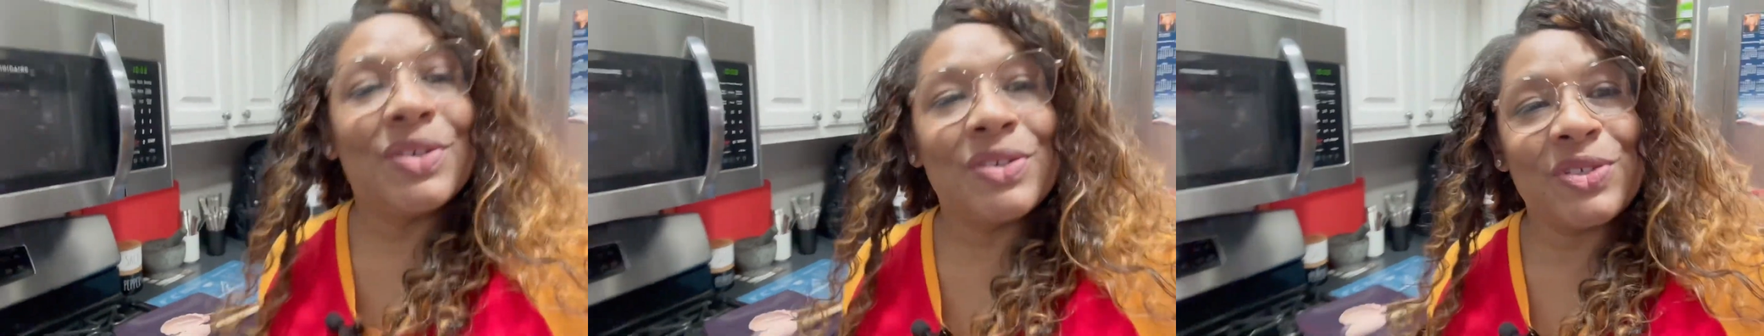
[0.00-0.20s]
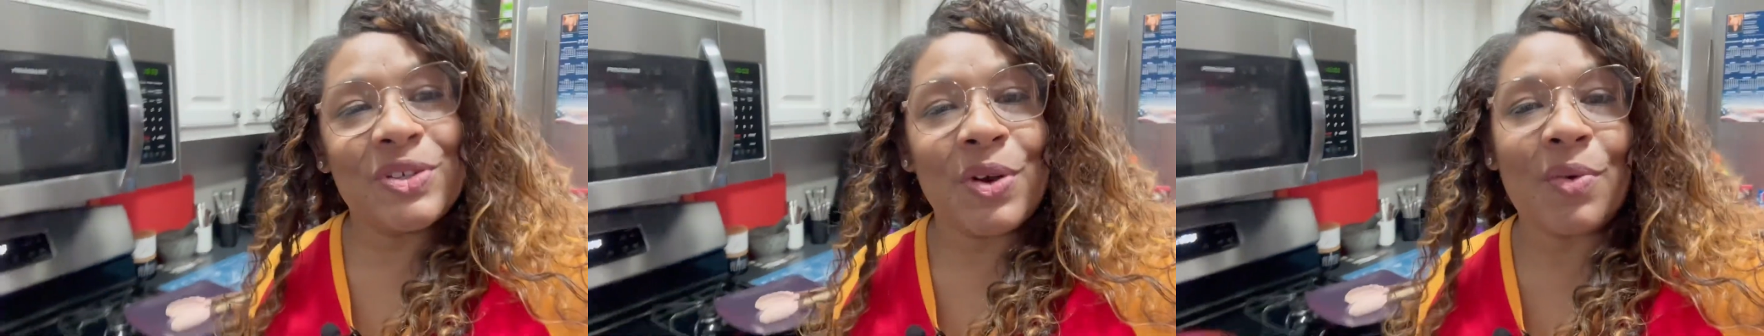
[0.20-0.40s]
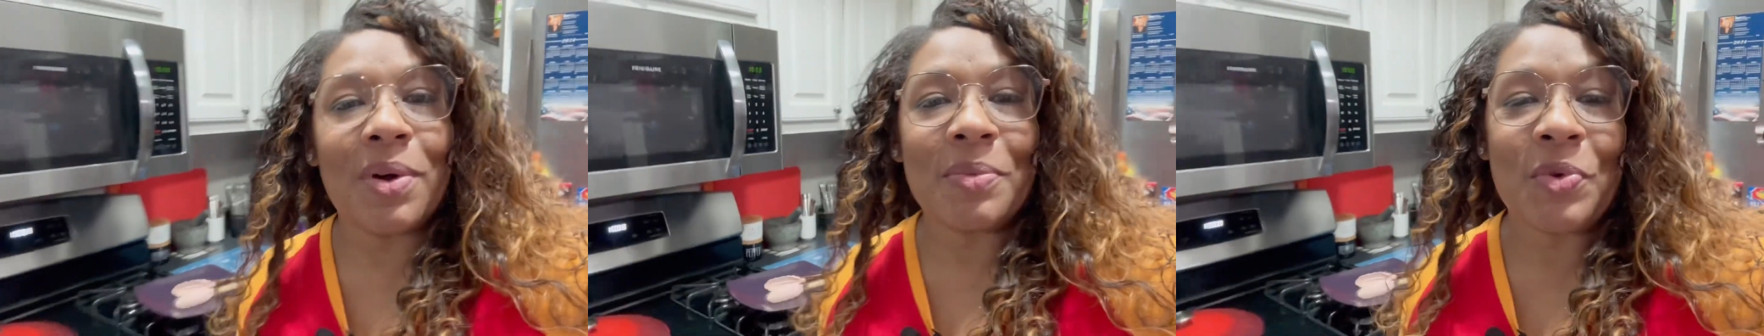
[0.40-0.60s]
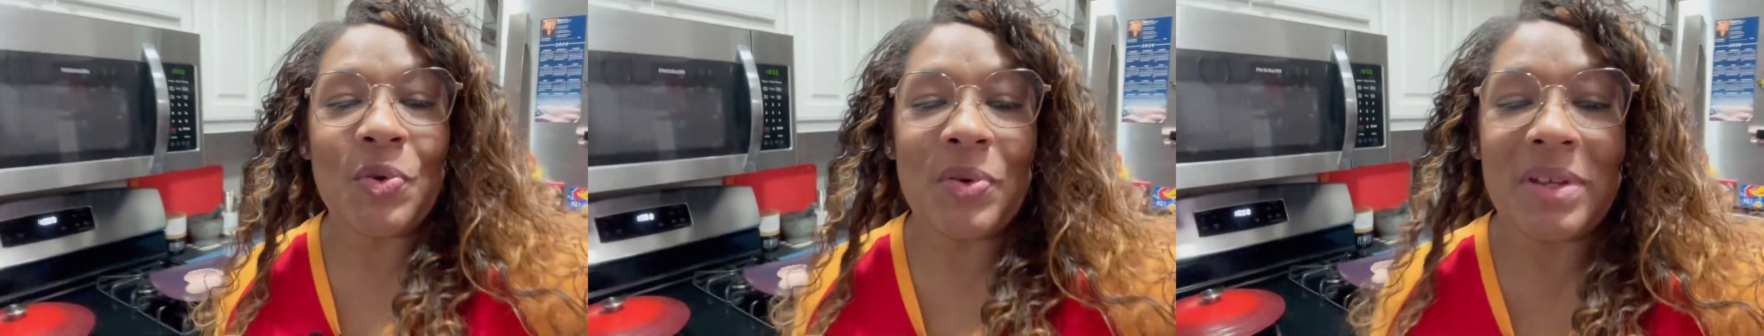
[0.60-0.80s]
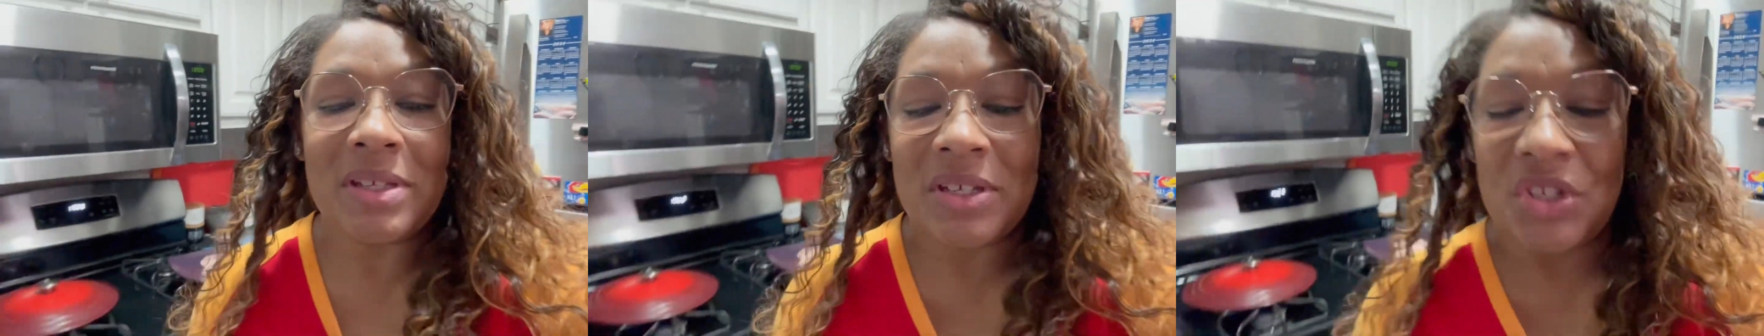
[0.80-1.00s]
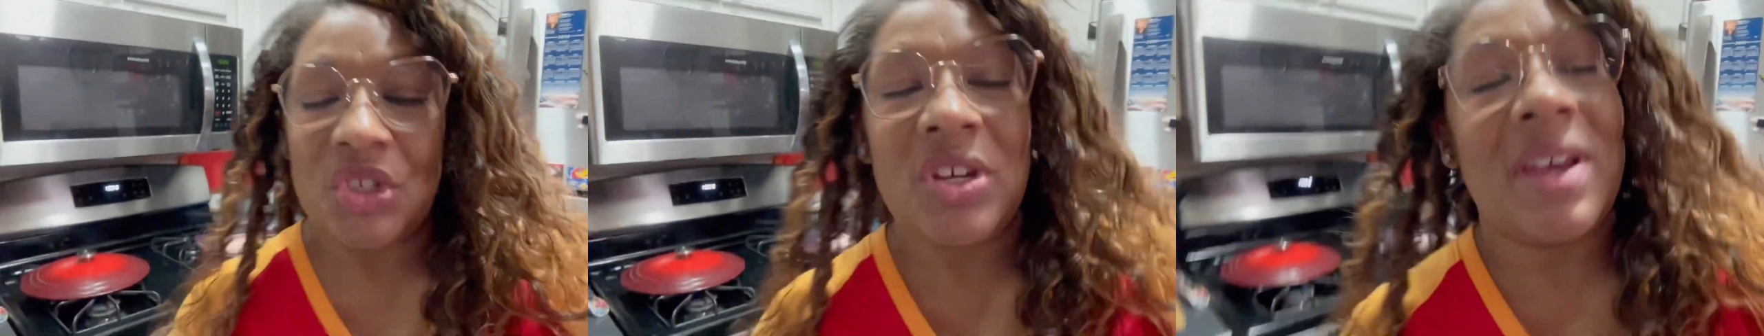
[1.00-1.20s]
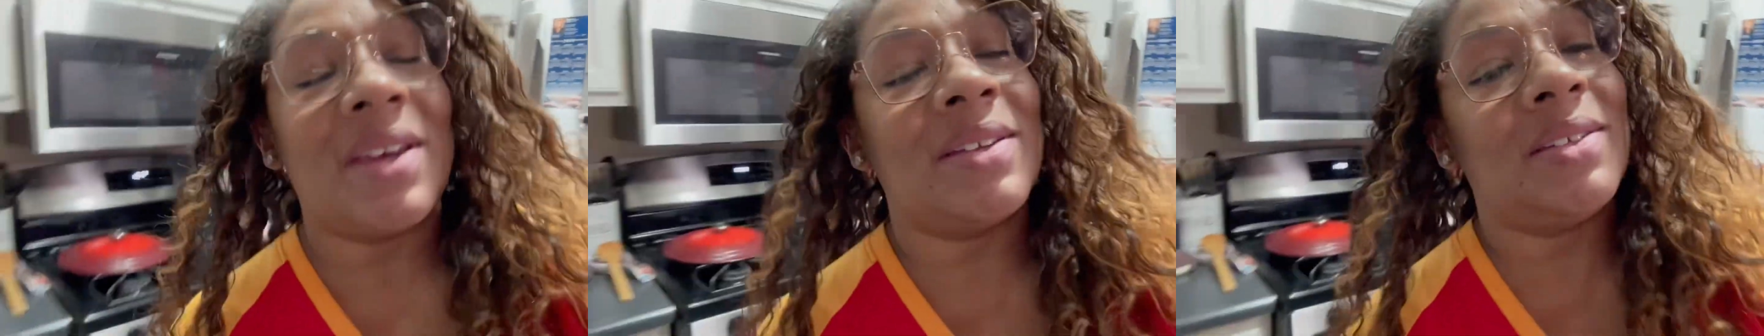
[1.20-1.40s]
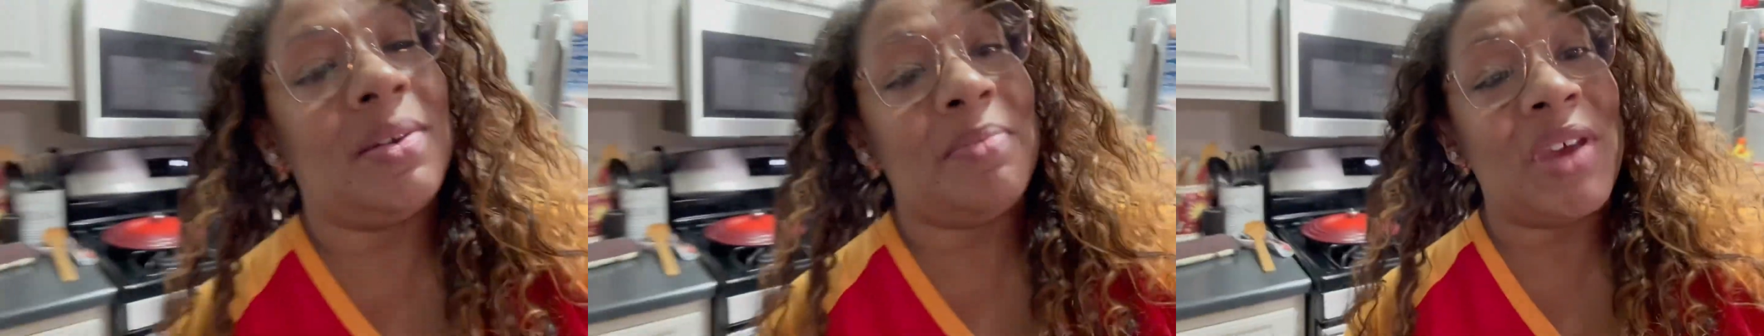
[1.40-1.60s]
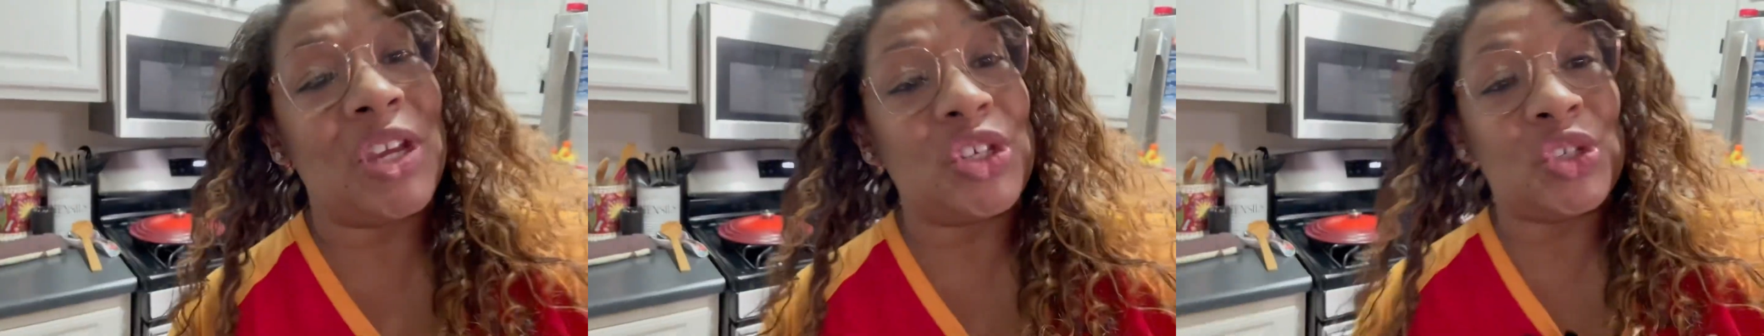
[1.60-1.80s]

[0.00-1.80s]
So I'm going to check to make